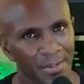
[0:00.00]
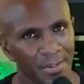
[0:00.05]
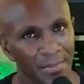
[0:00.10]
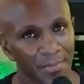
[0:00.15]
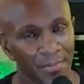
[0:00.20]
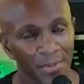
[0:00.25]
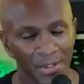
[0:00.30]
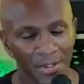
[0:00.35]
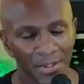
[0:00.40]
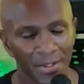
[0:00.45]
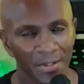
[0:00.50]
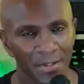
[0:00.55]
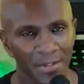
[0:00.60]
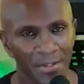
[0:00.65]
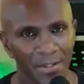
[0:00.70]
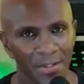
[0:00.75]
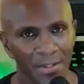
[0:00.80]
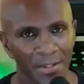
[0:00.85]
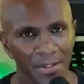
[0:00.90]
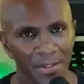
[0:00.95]
speak on
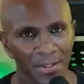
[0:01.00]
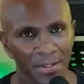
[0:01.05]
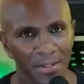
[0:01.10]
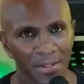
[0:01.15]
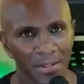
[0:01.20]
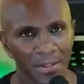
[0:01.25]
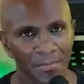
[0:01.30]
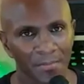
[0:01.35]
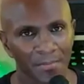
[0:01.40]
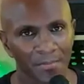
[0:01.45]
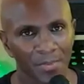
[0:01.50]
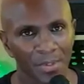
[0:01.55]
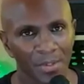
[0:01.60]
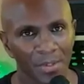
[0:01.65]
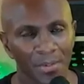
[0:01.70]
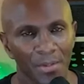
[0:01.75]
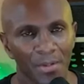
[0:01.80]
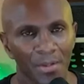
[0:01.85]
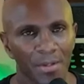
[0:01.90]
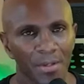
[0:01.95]
is
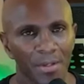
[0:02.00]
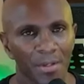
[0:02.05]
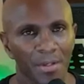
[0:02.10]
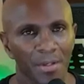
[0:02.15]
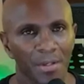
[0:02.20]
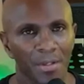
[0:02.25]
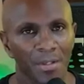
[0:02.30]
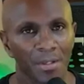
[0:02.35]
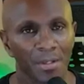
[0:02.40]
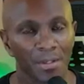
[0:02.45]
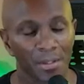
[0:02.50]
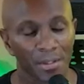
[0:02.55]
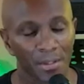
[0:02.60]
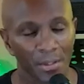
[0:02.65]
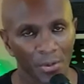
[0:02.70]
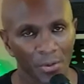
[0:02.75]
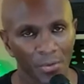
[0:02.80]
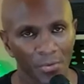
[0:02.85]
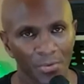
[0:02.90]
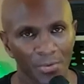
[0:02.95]
the
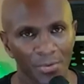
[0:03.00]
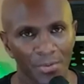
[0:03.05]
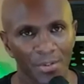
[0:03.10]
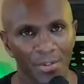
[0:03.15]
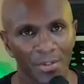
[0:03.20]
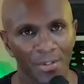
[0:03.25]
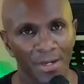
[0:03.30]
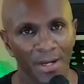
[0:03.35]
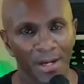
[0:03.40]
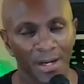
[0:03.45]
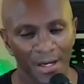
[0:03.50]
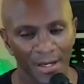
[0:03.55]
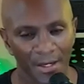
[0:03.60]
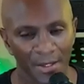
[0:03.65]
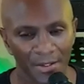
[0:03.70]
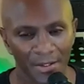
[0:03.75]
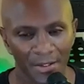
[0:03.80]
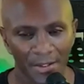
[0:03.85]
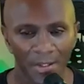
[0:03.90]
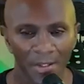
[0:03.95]
sound
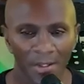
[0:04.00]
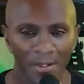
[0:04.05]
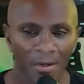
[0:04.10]
card.